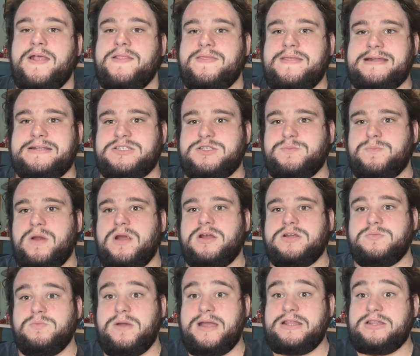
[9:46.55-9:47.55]
that
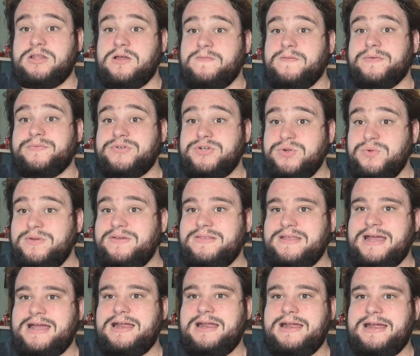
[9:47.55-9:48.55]
sparked my love of doing
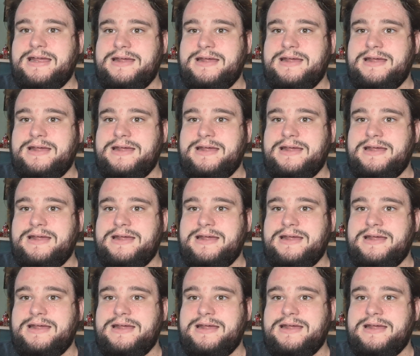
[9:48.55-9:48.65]
that